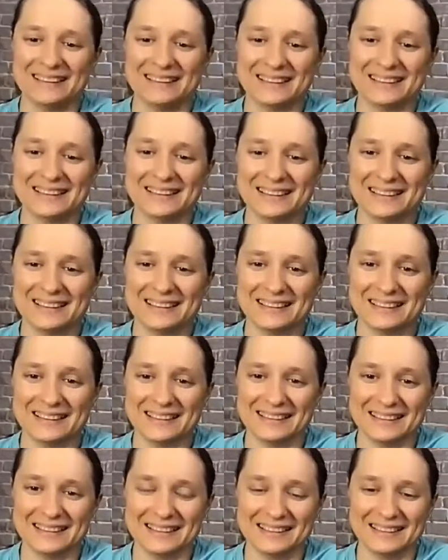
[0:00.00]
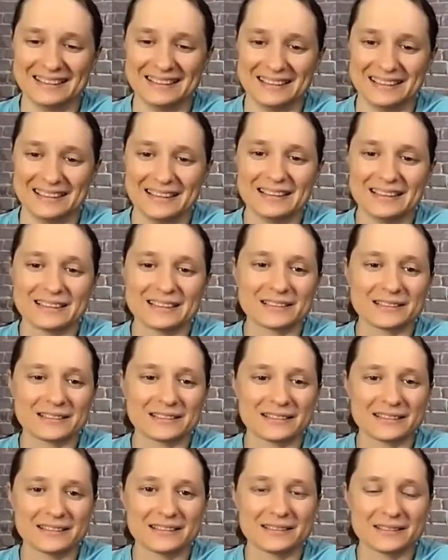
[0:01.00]

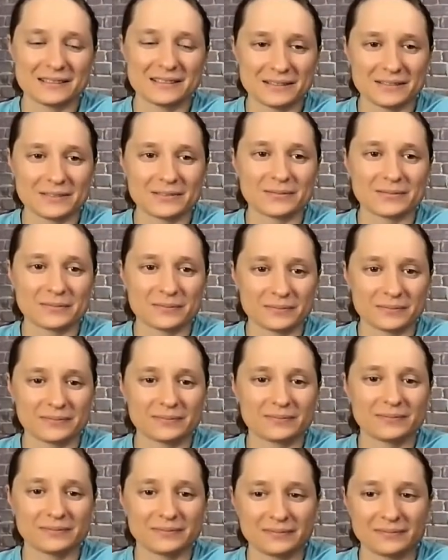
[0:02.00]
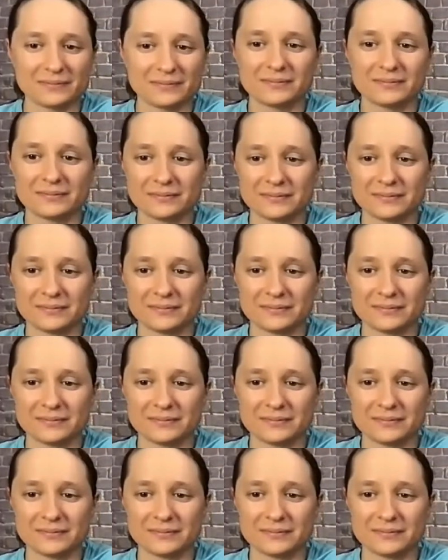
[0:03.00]
(silent)